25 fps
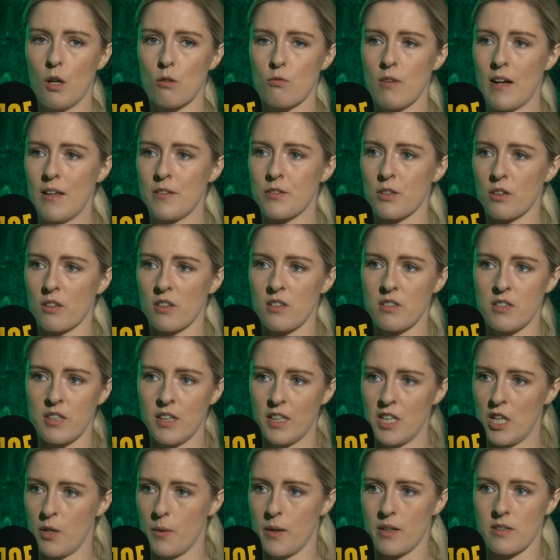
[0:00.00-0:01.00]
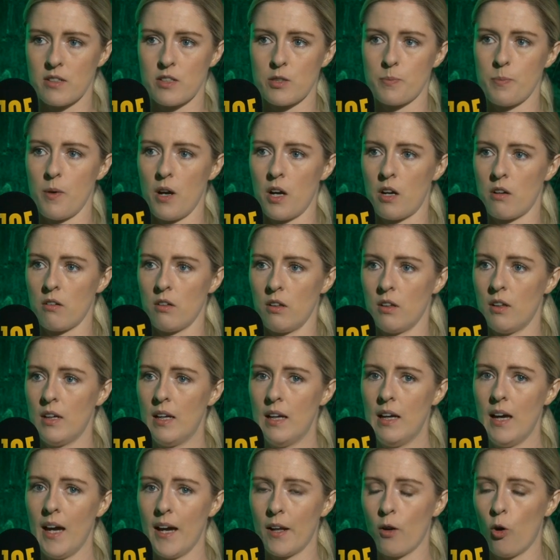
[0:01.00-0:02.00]
Rents are continuing to spiral
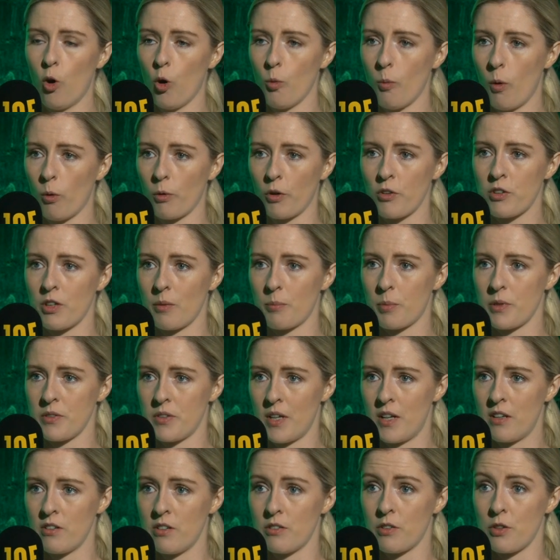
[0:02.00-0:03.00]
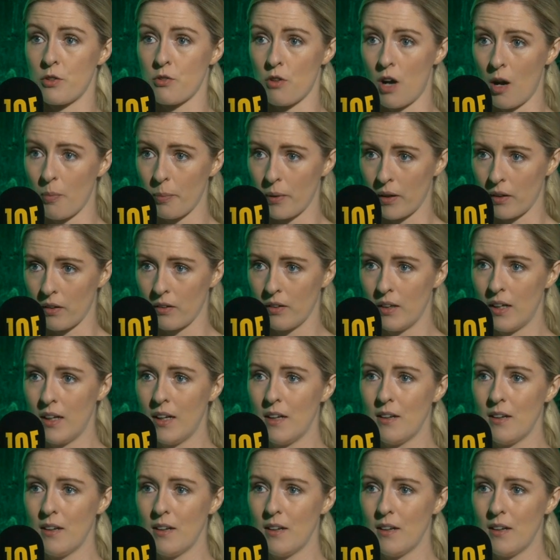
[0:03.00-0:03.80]
and home ownership percentages are dropping.